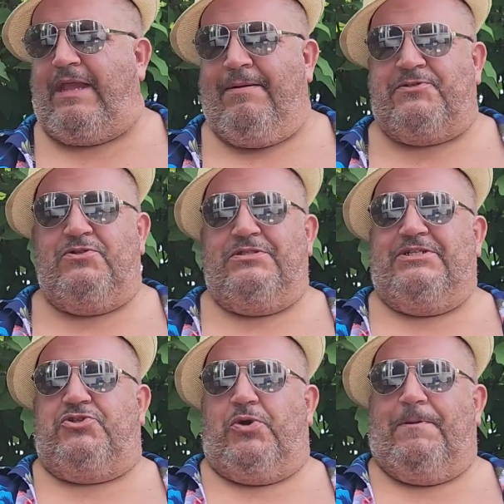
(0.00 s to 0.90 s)

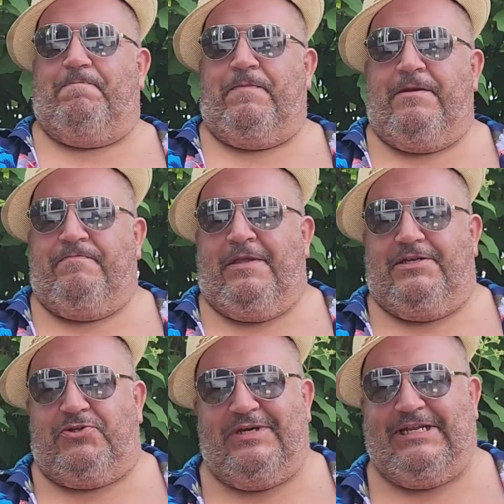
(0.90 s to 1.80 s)
Absolutely adore it.
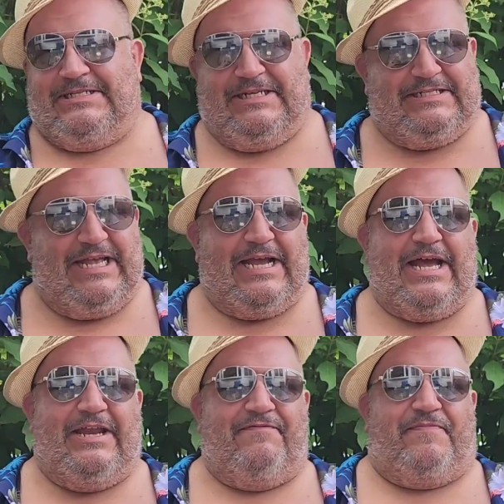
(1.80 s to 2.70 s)
So it is. It's that
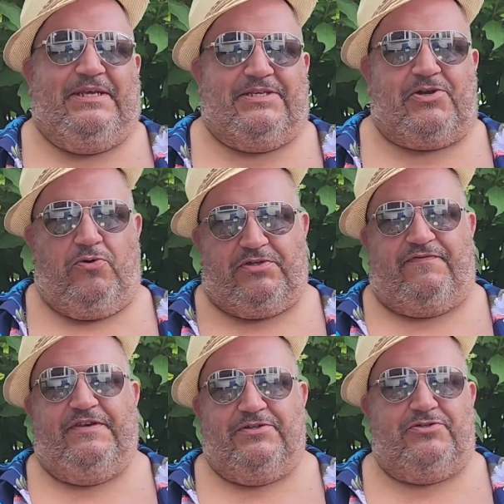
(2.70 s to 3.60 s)
kind of East
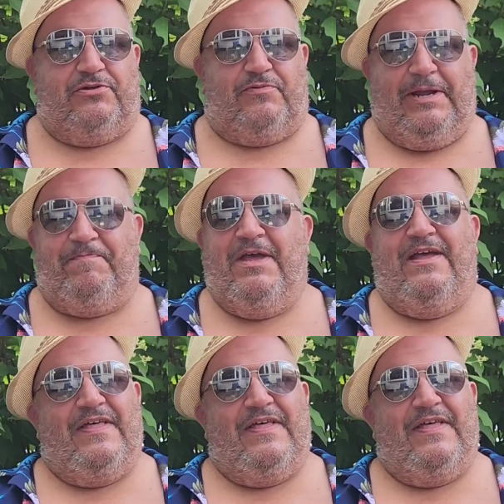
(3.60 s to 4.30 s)
Coast feel to it, right?